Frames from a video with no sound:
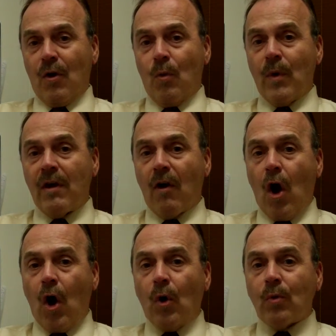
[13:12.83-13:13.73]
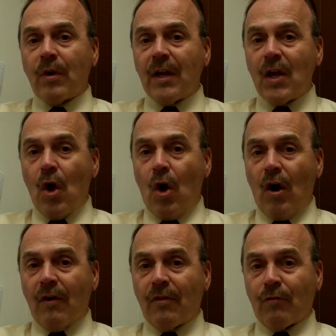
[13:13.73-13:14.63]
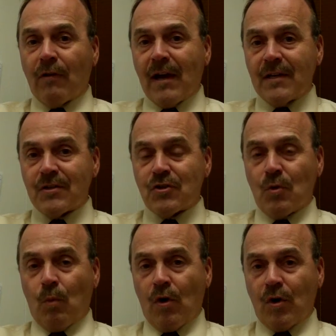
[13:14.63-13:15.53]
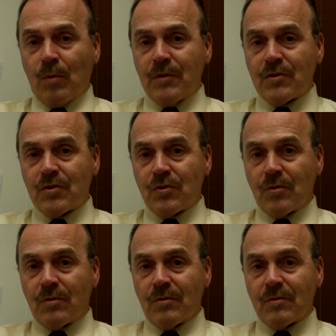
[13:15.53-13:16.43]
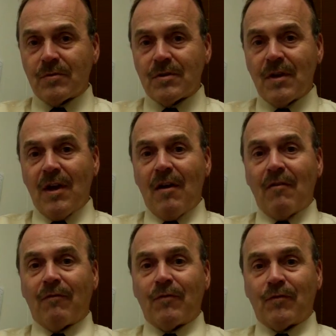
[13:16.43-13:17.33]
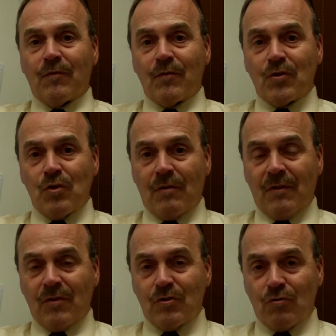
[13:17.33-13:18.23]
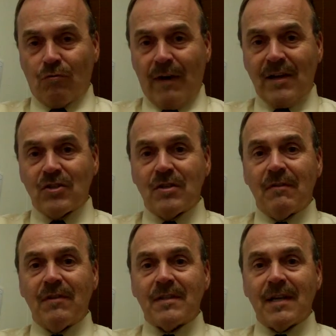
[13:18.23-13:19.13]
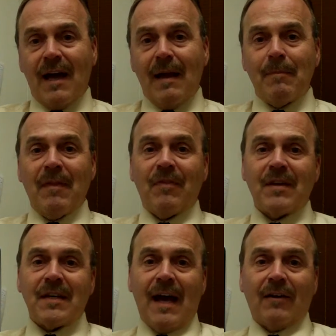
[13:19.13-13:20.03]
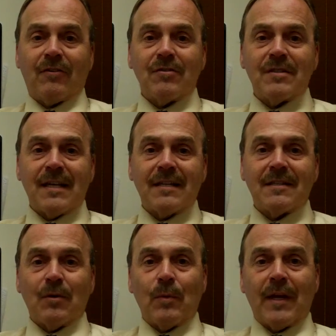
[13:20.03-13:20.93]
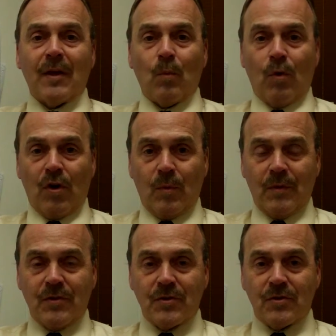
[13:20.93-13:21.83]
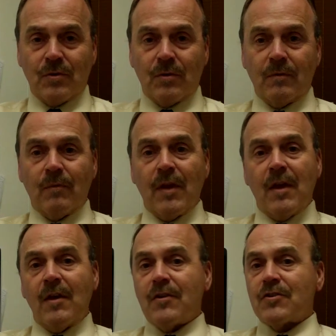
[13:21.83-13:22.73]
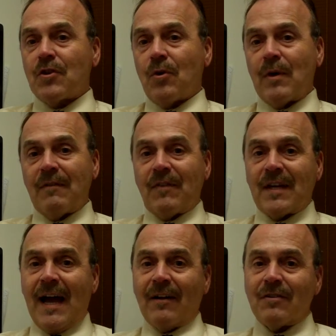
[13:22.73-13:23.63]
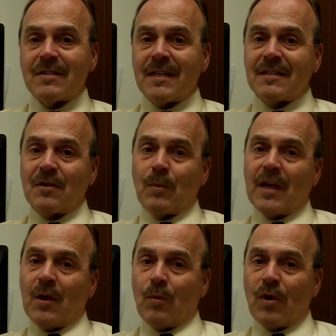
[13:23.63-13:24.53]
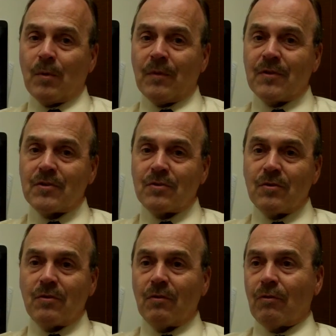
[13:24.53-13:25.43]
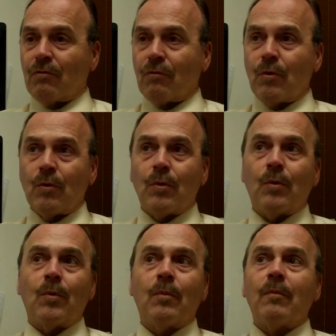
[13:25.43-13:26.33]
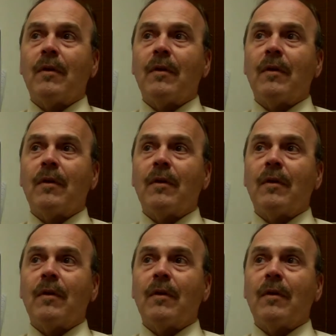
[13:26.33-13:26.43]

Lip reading: we are only authorized to work with students during the duration of the time that the doctor says that we can work with the student. So if the doctor says that we can work with the student through,